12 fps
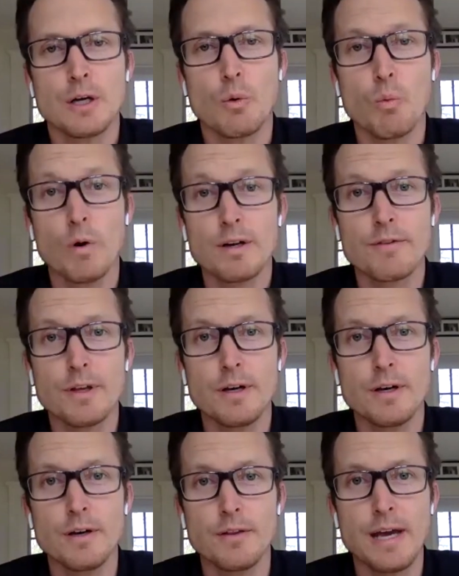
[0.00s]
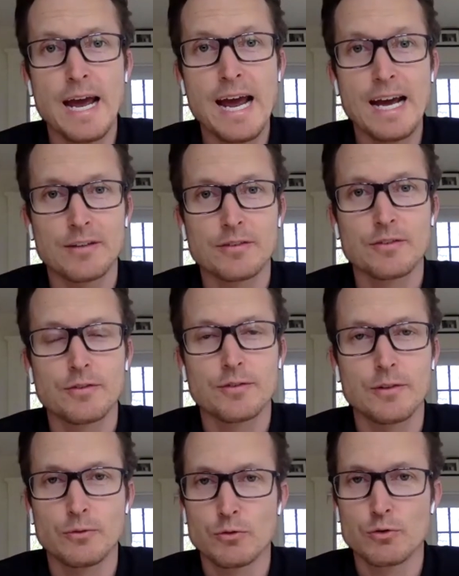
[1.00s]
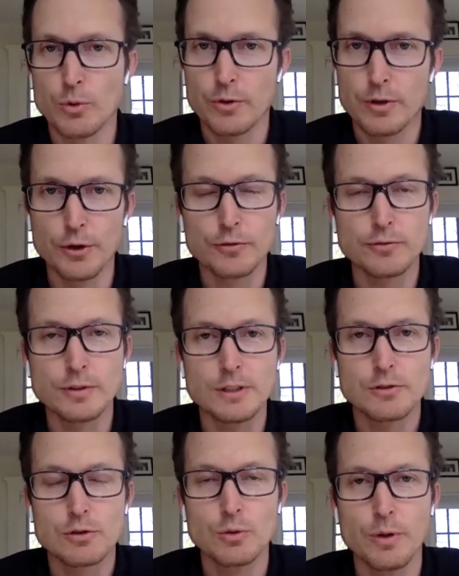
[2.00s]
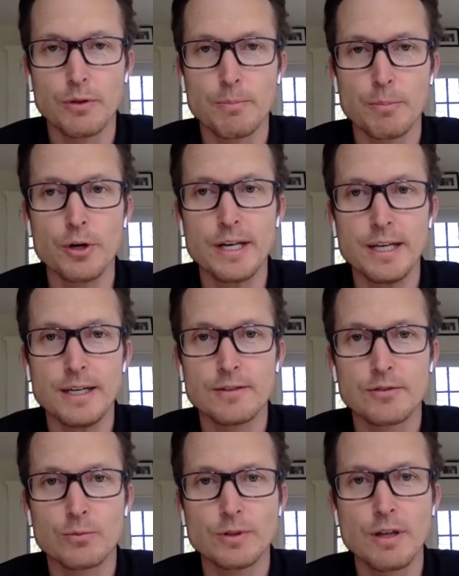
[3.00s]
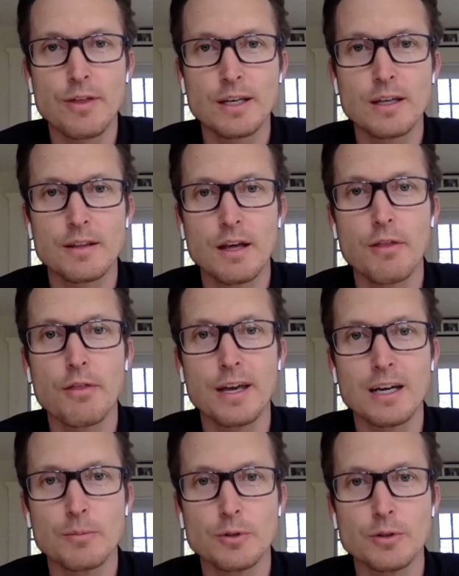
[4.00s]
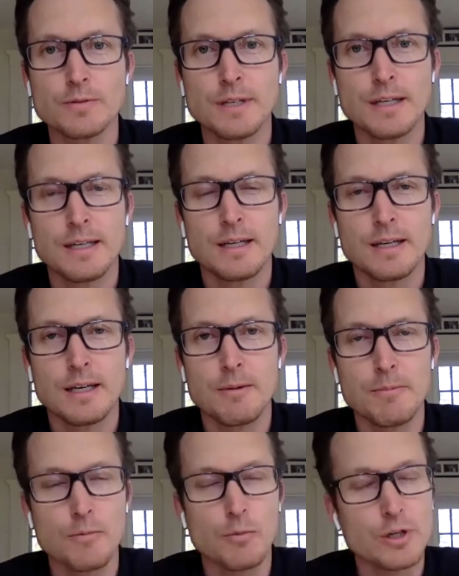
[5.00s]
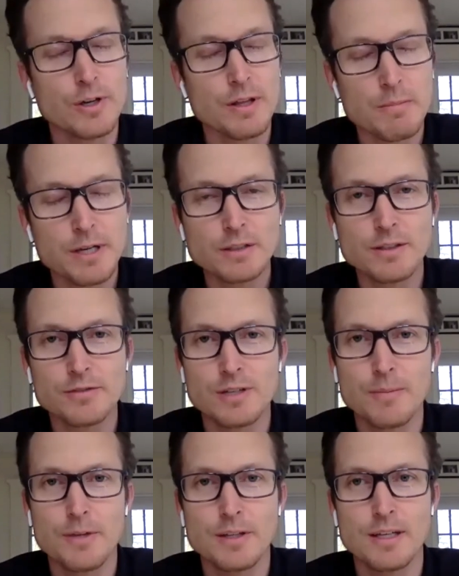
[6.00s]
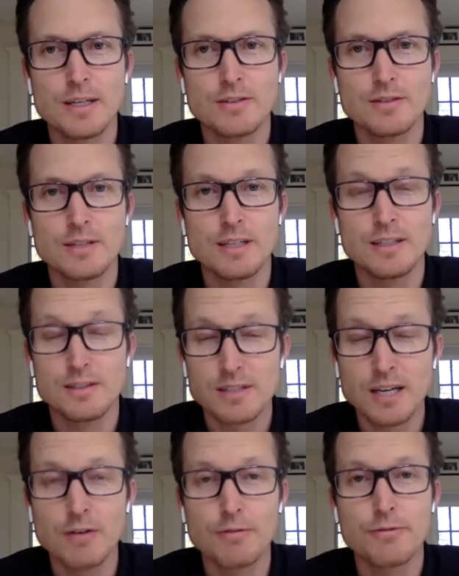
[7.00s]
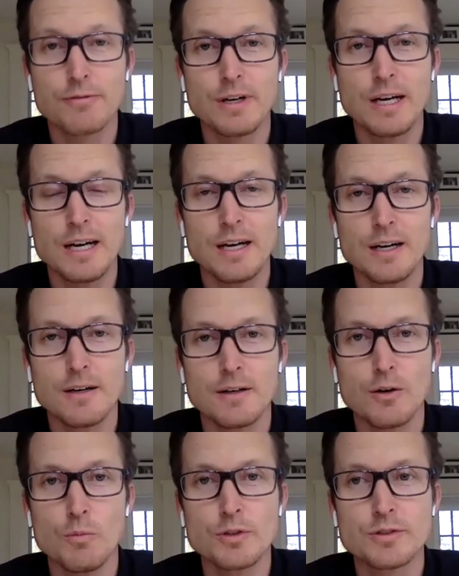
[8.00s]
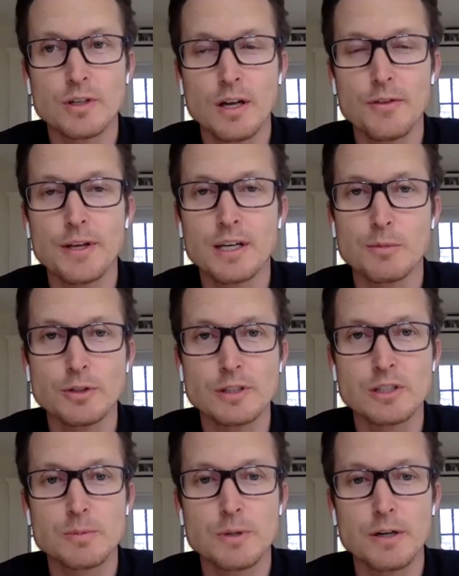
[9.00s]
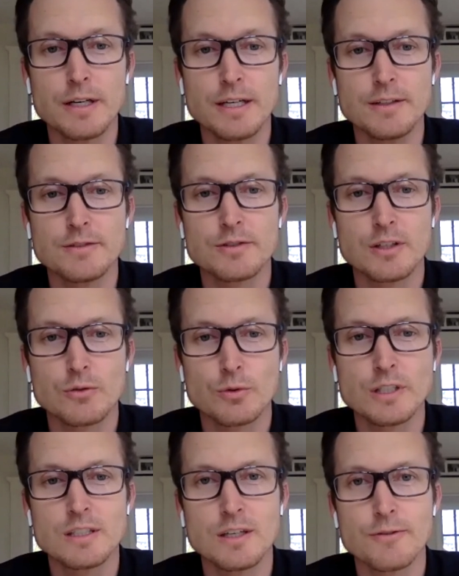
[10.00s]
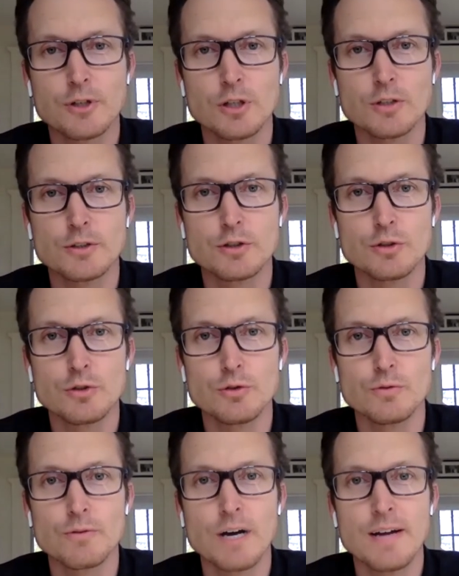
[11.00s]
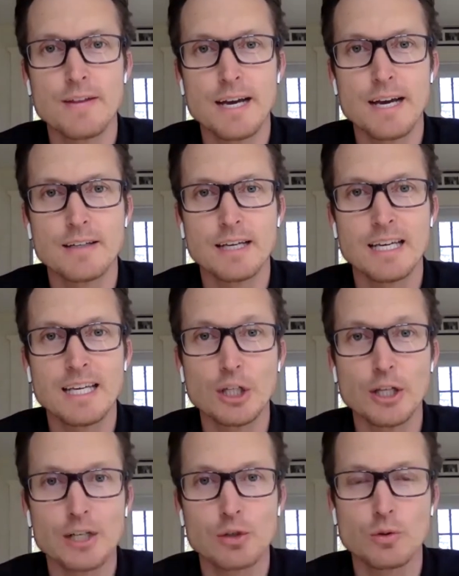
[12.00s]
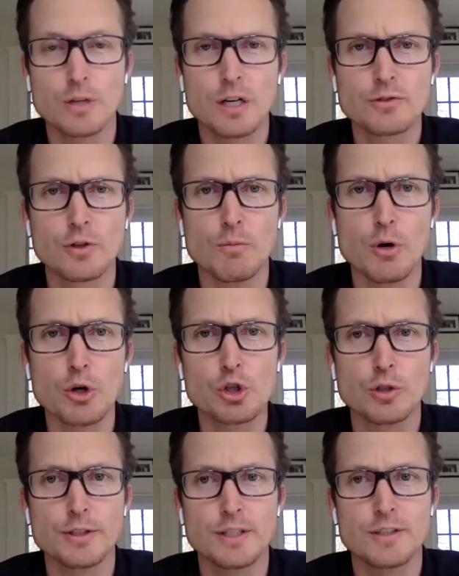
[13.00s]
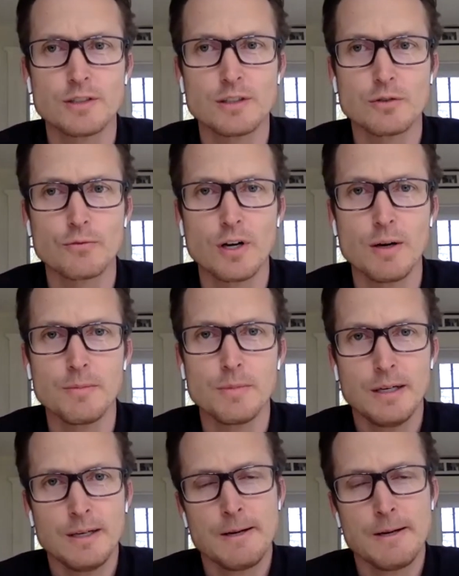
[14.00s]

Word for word: you know, one of the the asks, this is true with Ghost Fleet, it's true with Burn-In, it's really thinking the unthinkable. And when you're in the middle of something that is in itself uh, almost an unthinkable experience, it's really difficult to find that like intellectual and also emotional distance from